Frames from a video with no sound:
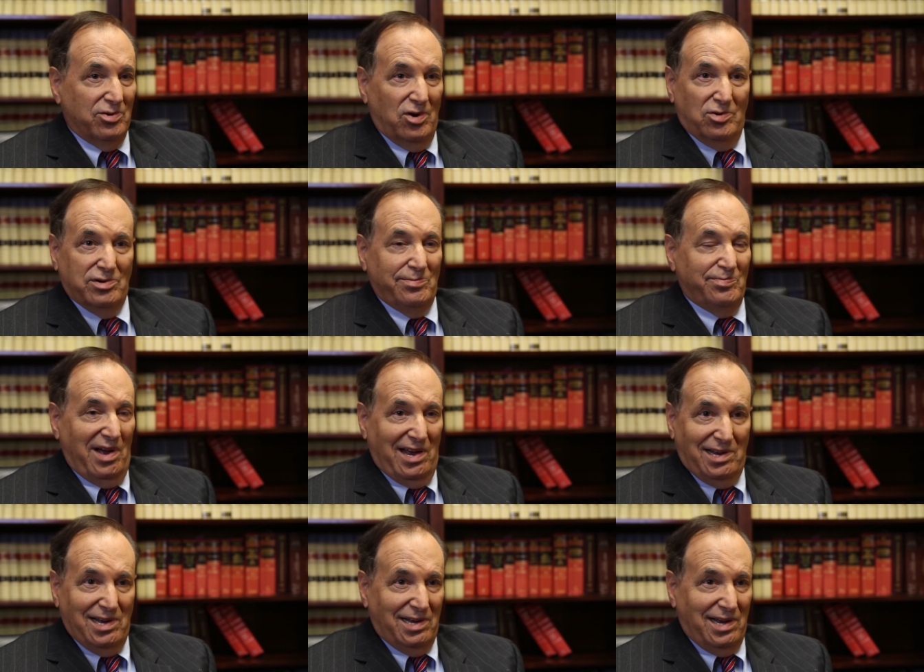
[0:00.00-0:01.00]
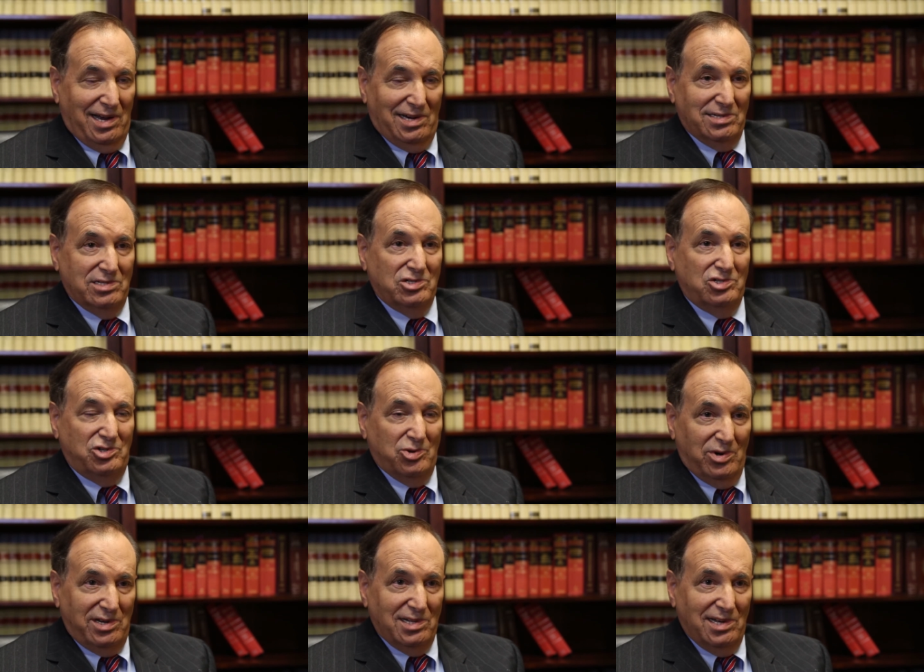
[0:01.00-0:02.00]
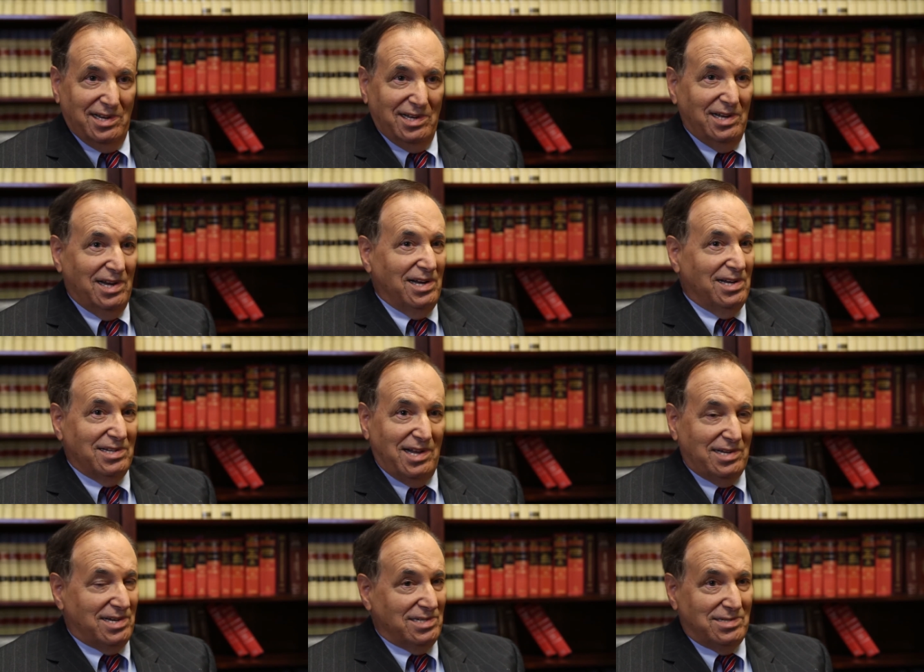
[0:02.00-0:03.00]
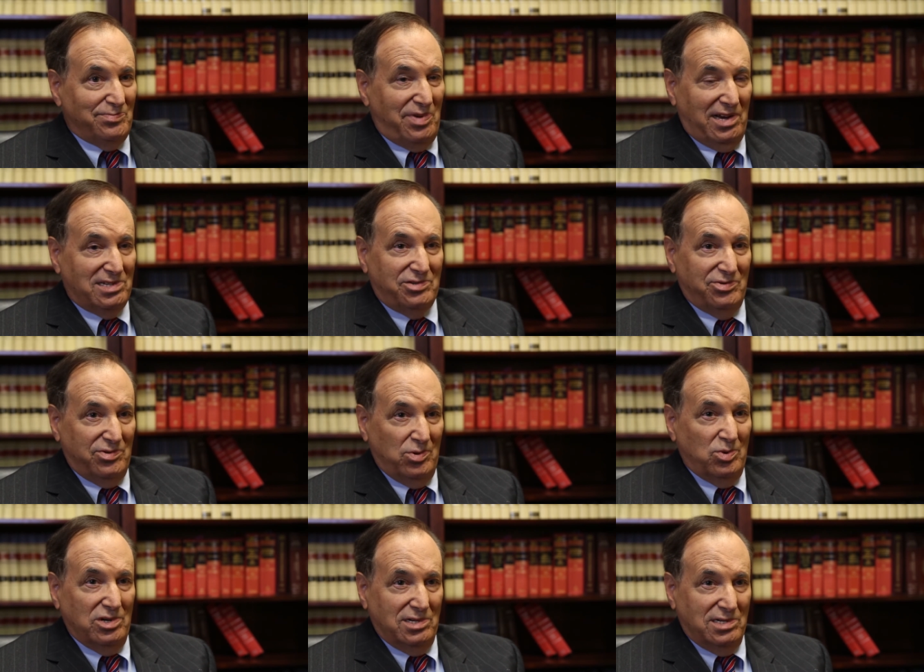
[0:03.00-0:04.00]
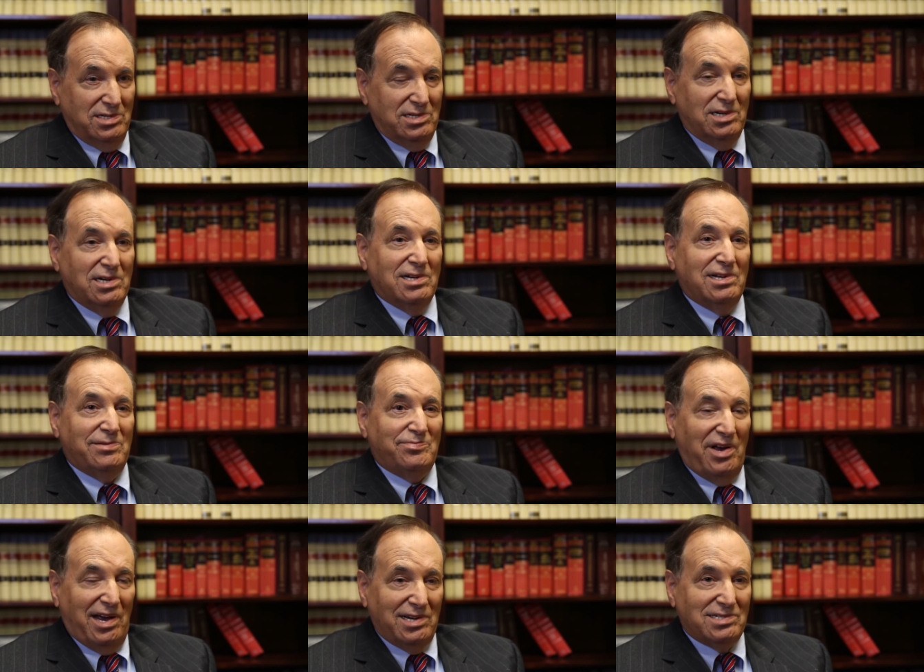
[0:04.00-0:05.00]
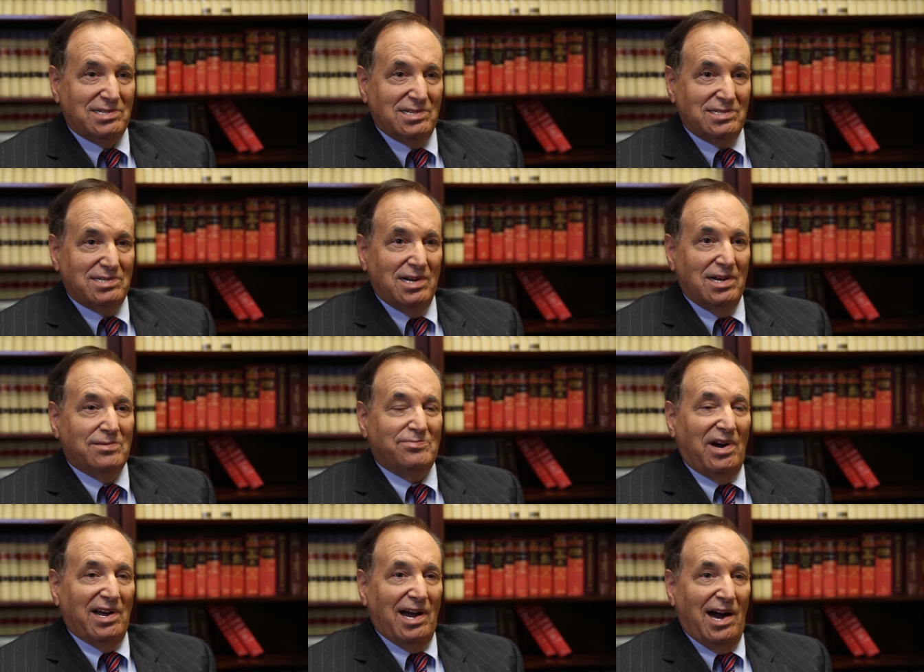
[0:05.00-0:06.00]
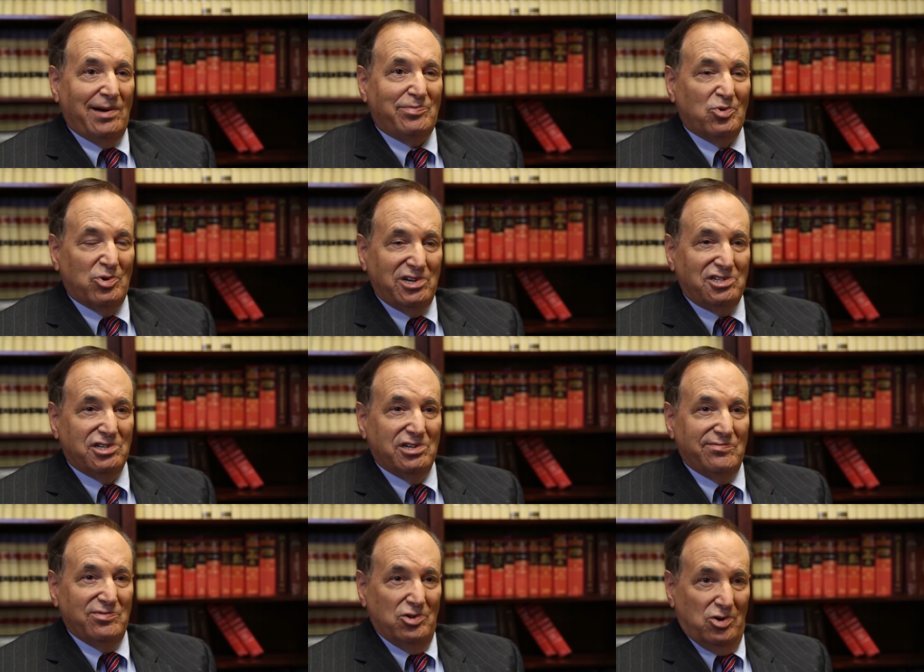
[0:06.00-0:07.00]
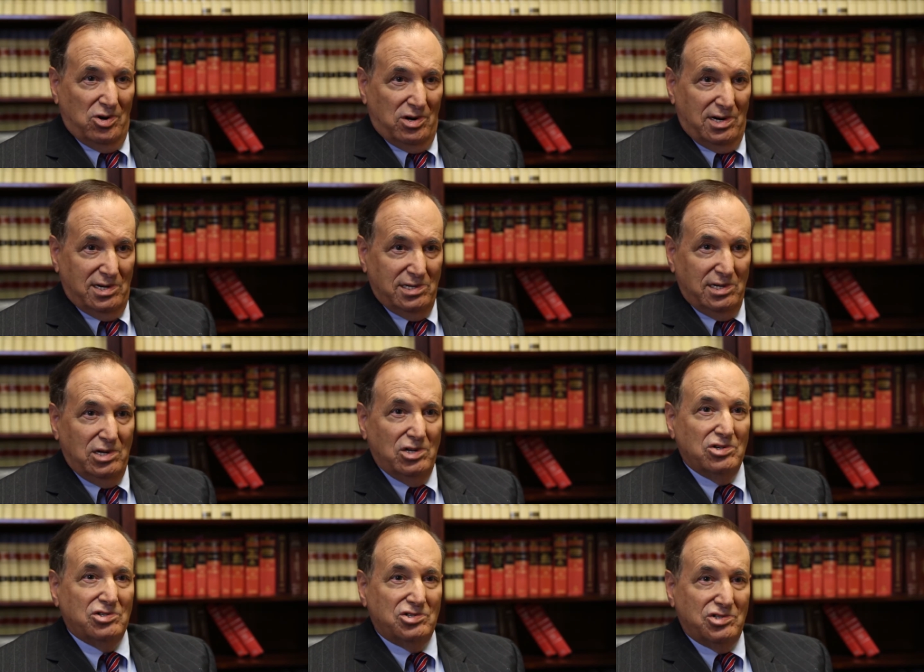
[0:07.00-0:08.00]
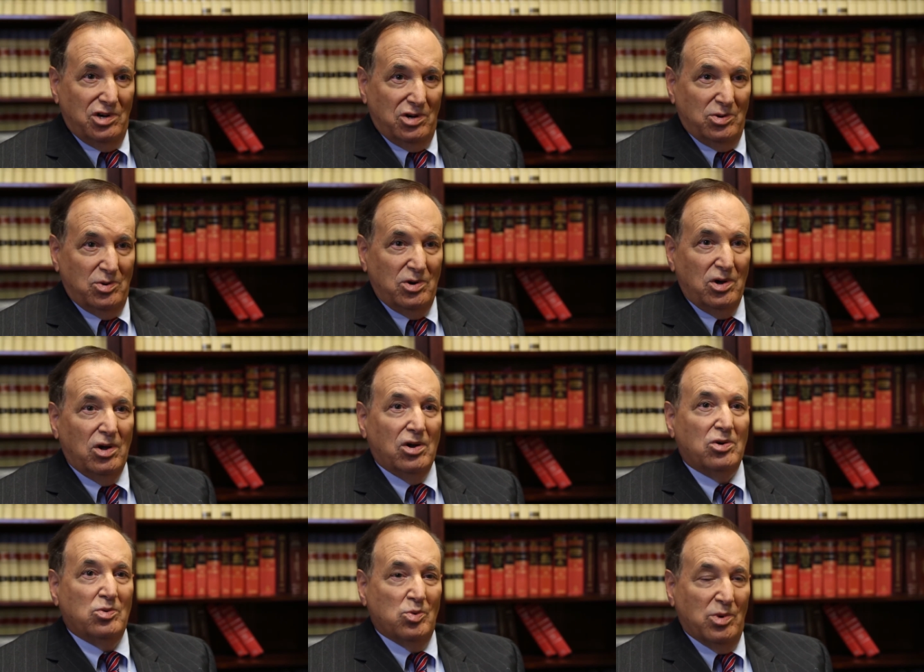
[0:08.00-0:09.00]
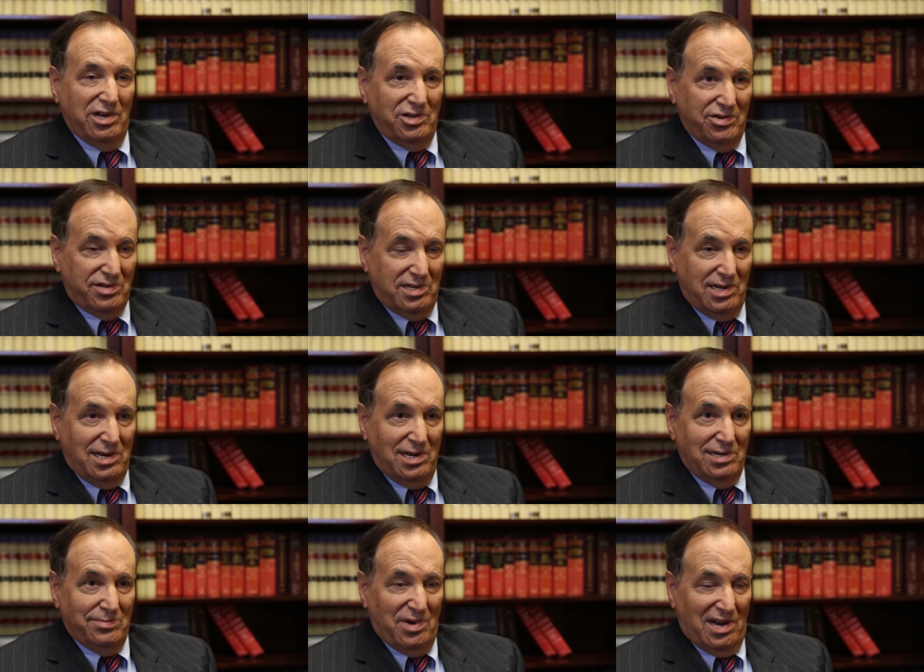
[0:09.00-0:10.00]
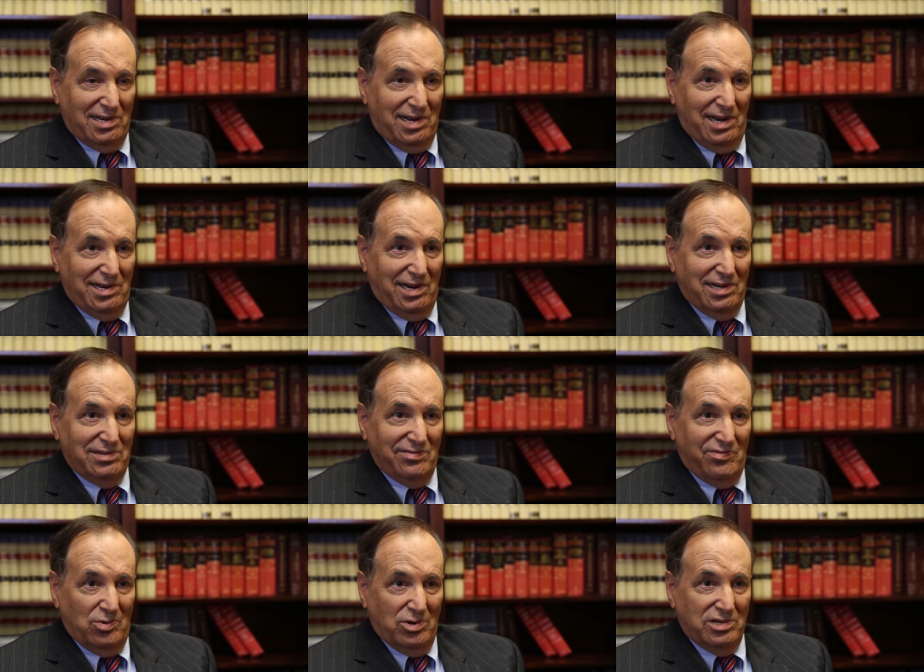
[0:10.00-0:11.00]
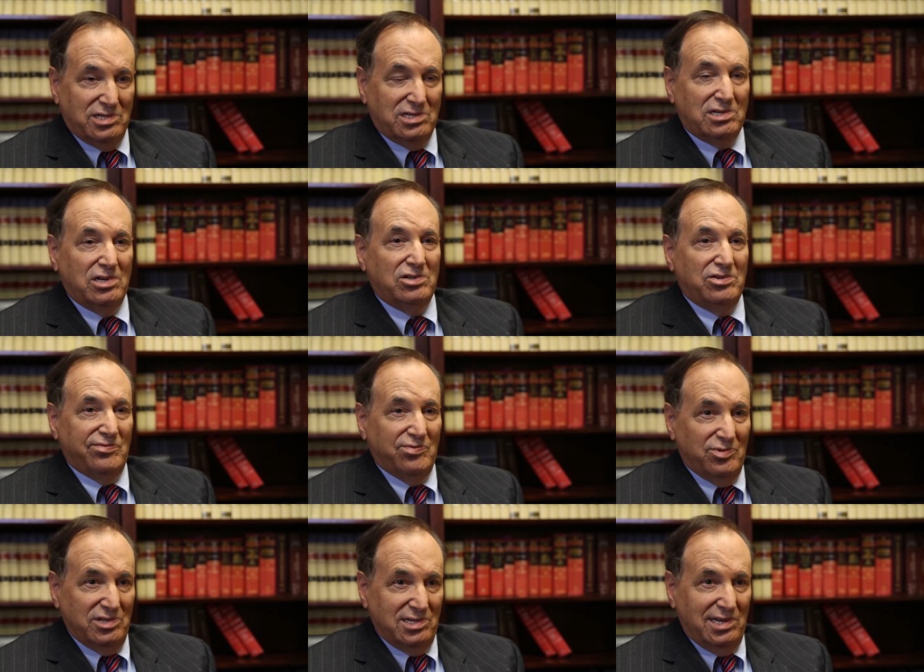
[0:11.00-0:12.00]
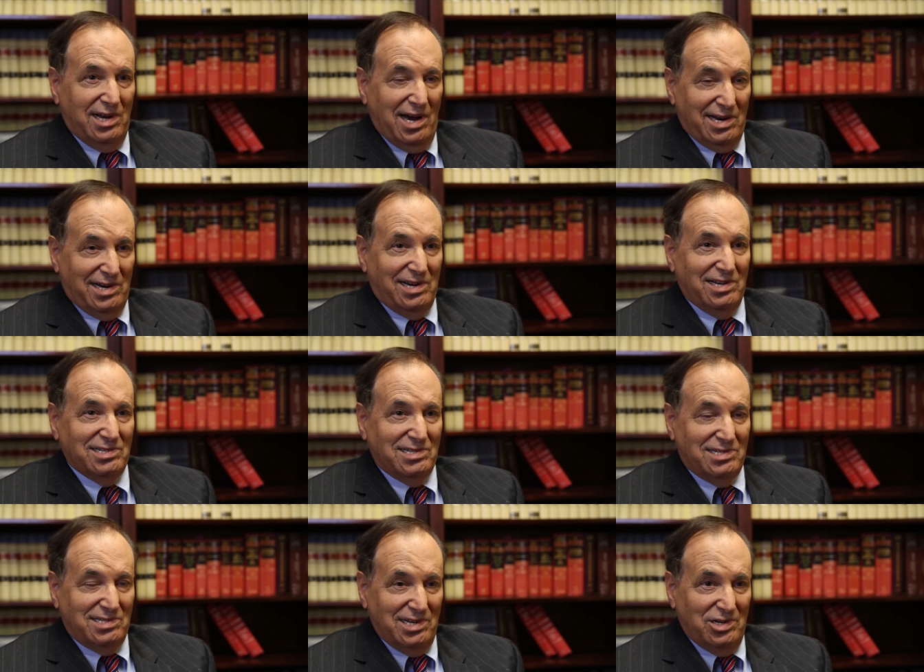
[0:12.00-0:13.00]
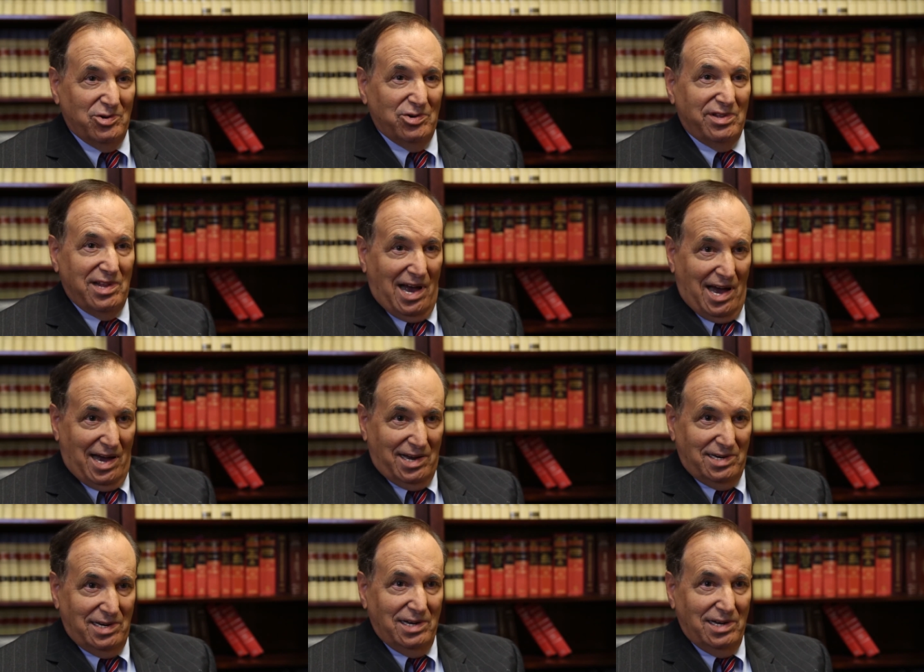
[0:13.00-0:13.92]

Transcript: or own a bank account jointly, that doesn't pass through the will. It passes by operation of law. So when you're thinking about getting a divorce, you've really got to consider that